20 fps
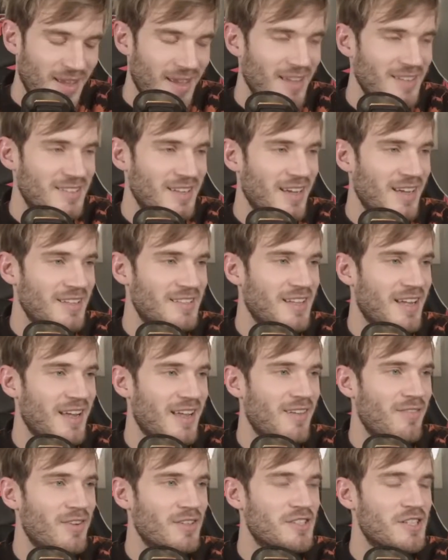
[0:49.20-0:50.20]
It's like, it's like
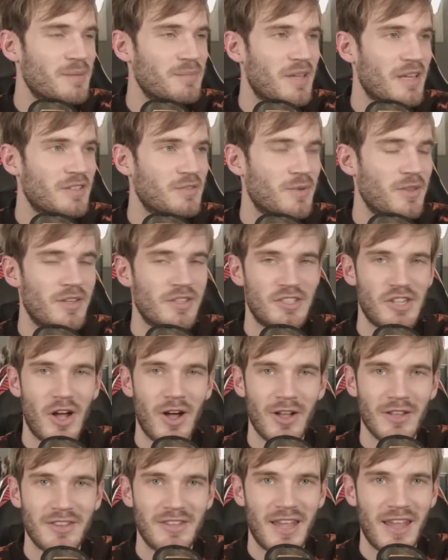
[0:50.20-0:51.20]
even sometimes when there's a
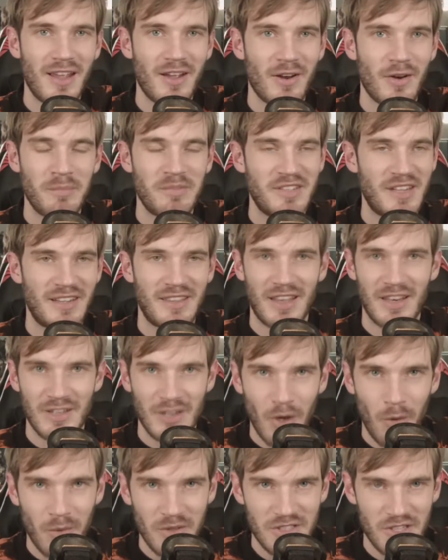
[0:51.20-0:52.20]
hot take on a site that
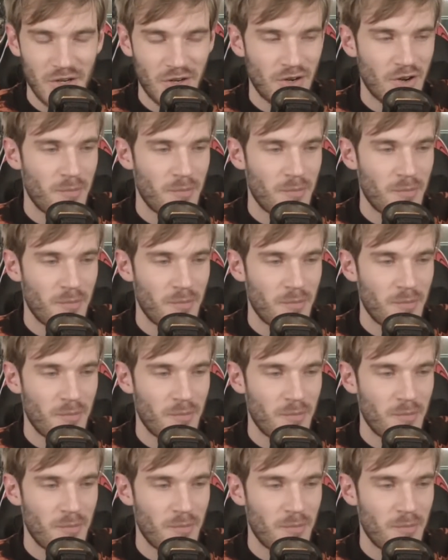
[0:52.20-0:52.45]
no one's heard